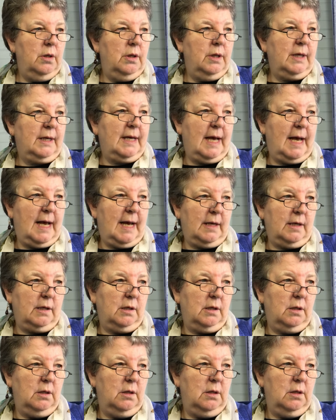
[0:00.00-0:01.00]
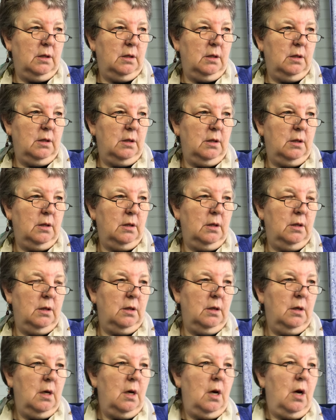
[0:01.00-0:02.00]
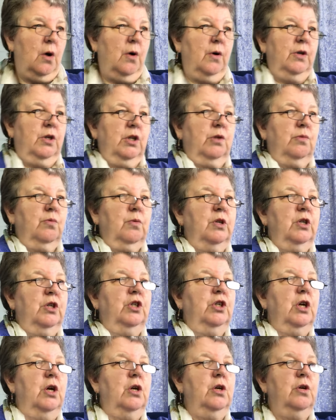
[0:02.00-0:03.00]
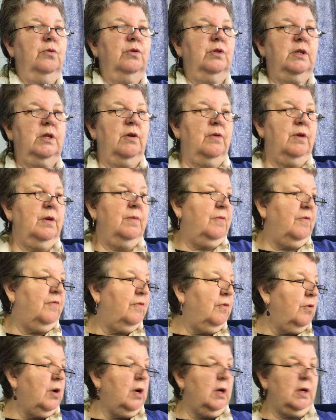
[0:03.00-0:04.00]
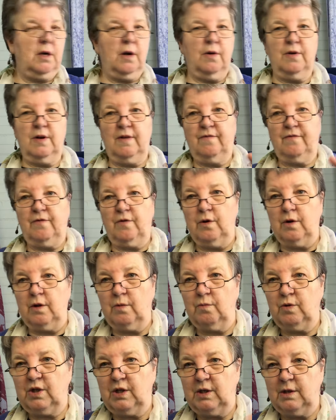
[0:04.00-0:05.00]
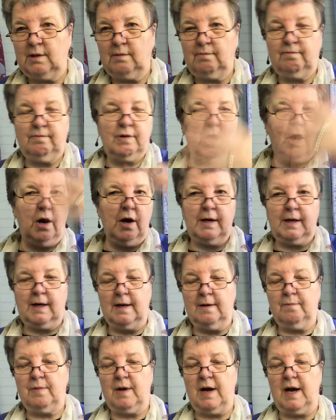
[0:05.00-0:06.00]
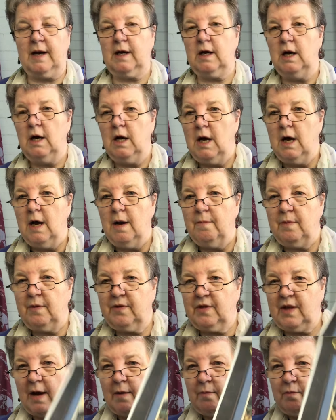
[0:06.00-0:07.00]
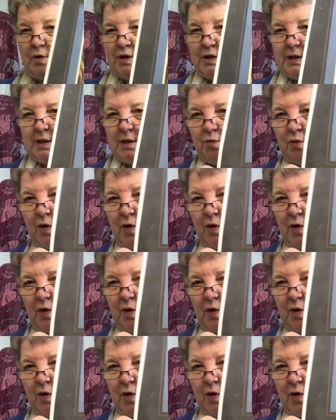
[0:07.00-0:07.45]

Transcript: the cat. Oh, I just want to show you, sorry, before I go any further, which is harking back, but that was the